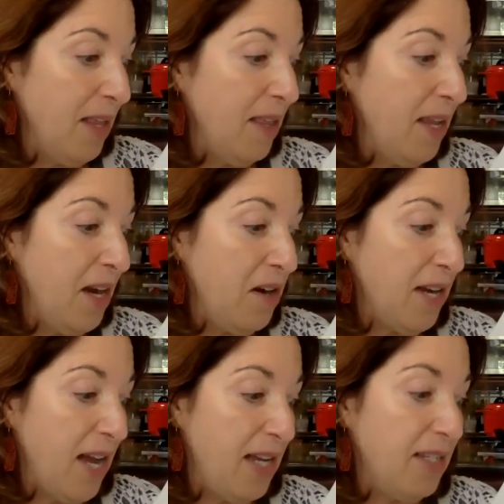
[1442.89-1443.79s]
They're
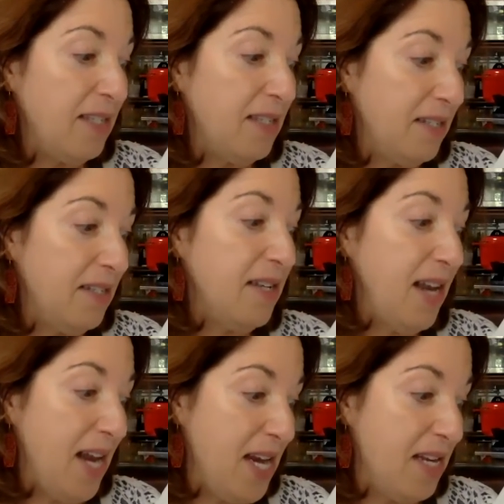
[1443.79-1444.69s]
kind of
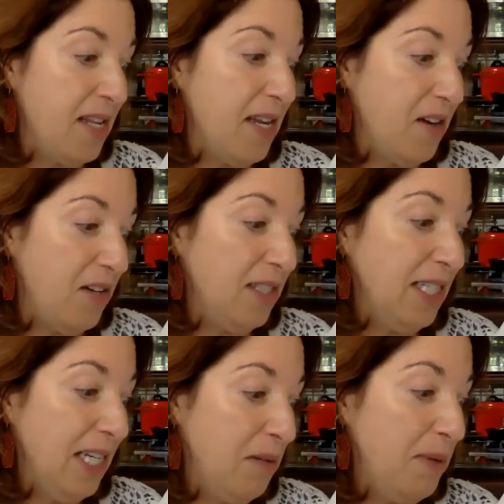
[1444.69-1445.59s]
staying there a
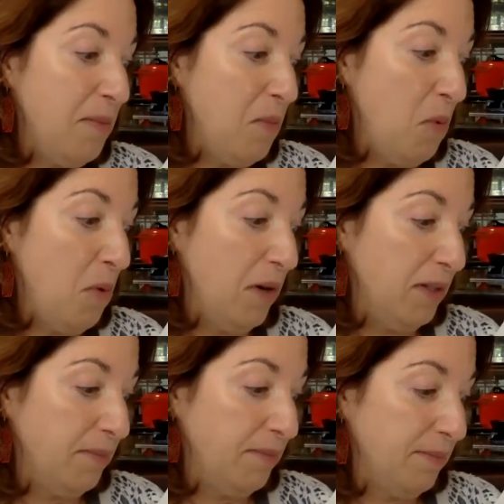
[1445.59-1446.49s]
little bit more.